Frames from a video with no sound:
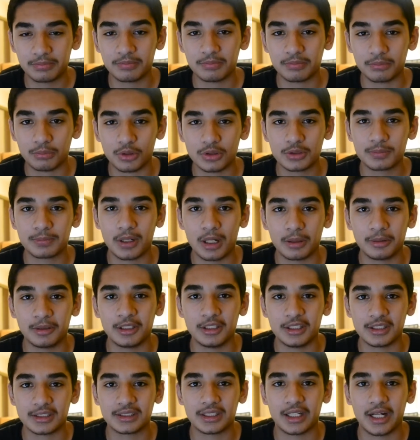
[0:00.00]
most probably
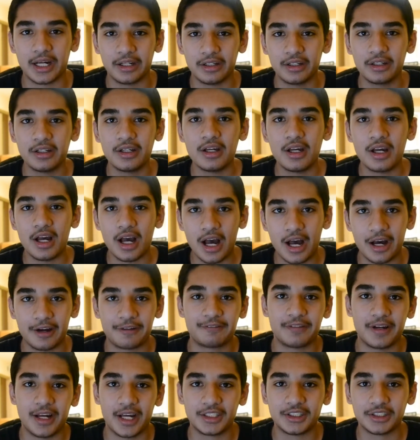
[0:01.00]
decide how
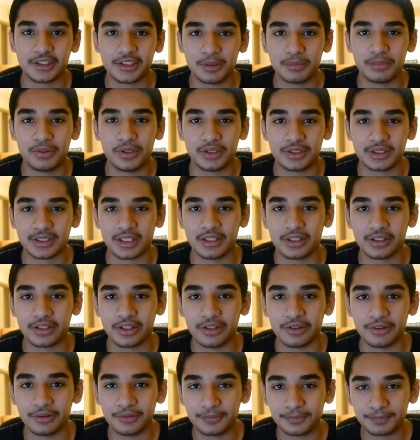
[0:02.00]
fast your computer is going to
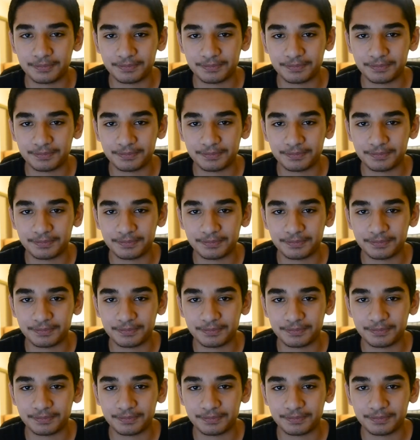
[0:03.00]
go.